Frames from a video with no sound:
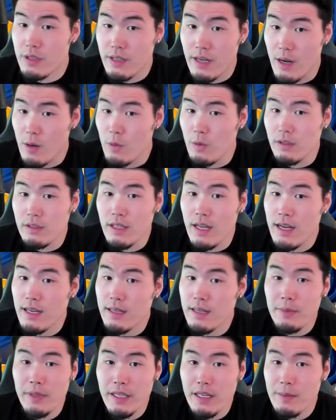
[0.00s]
I will not
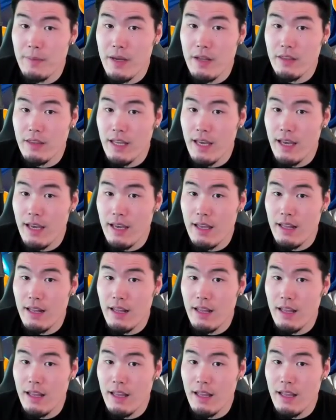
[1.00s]
complain about that.
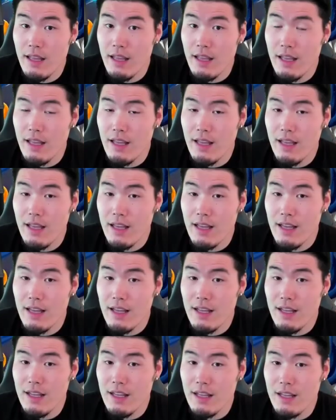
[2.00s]

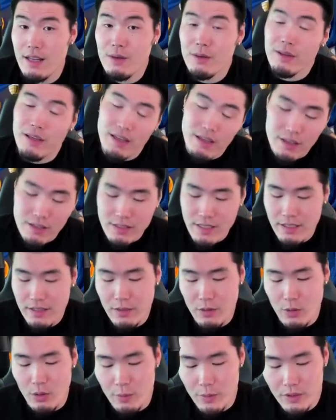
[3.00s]
Okay, I'll take
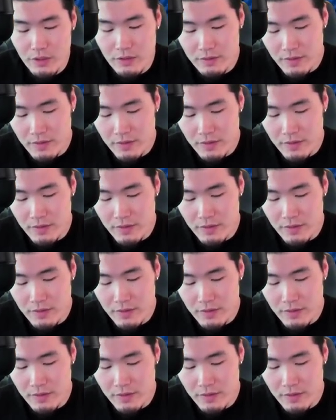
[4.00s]
the normal.